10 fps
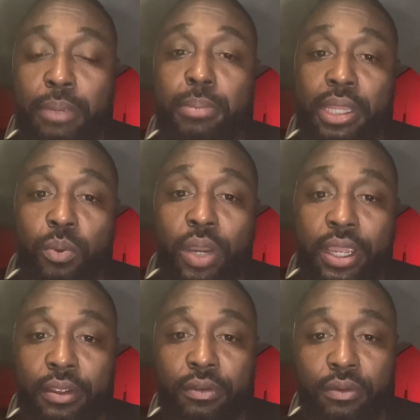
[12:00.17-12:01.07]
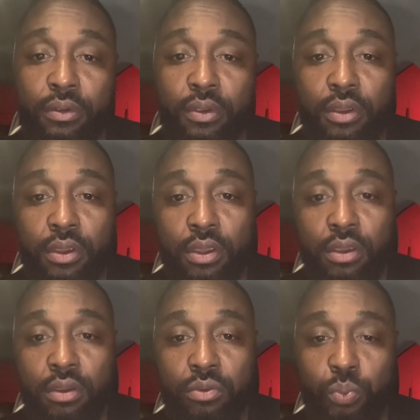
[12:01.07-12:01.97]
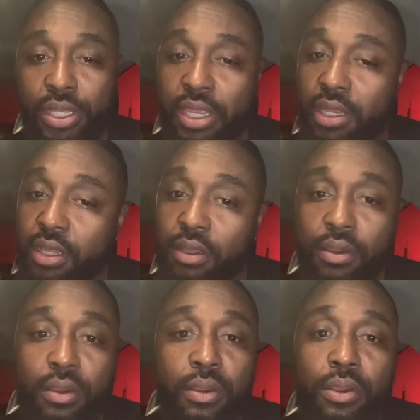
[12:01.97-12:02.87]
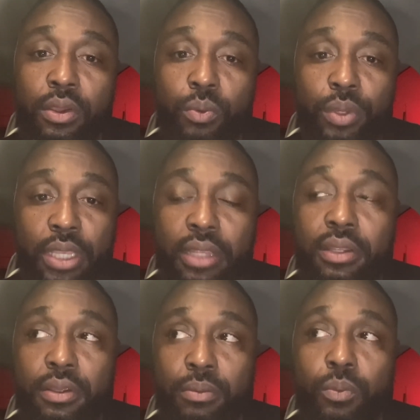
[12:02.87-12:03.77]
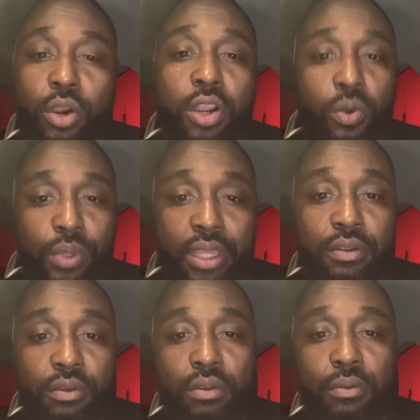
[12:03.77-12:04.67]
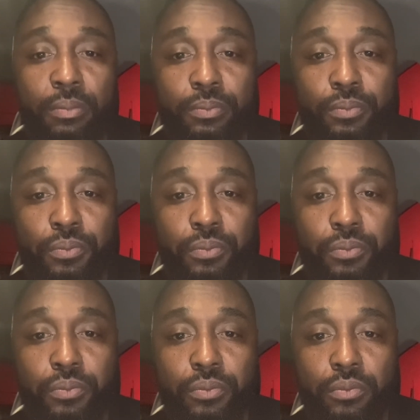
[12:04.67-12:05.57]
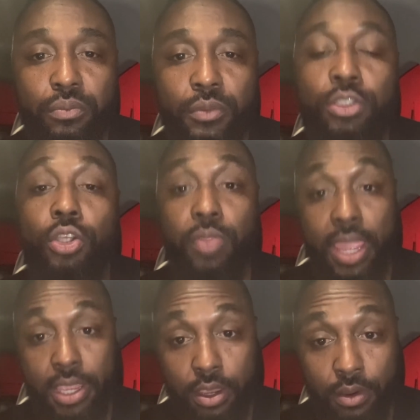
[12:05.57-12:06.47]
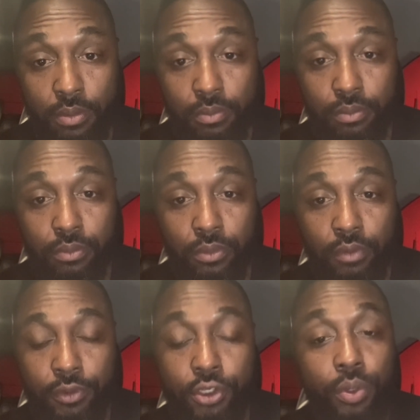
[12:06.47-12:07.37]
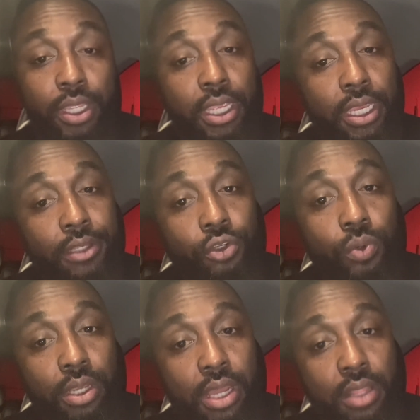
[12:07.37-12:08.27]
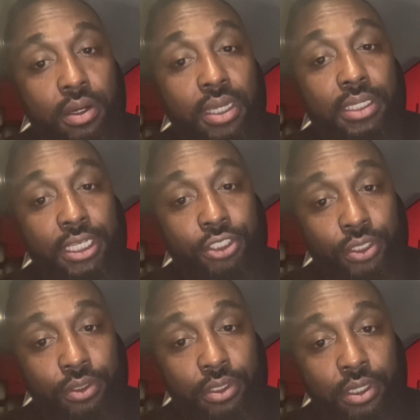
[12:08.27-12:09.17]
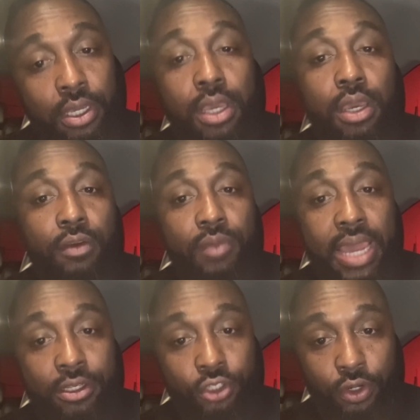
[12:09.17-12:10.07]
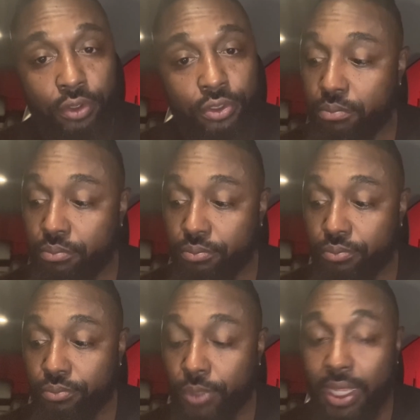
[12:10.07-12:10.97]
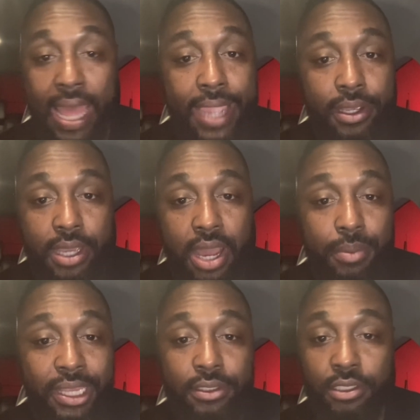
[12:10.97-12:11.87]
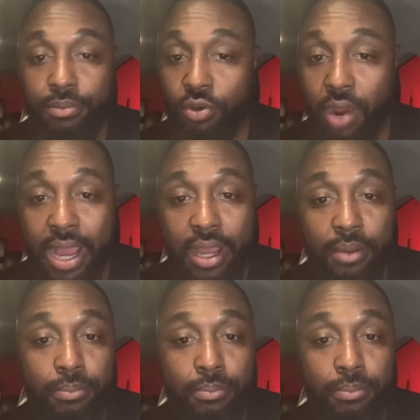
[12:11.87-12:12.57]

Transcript: many ways. We need to work on this. So thank you for tuning in to another edition of Not Church. Like, comment, subscribe.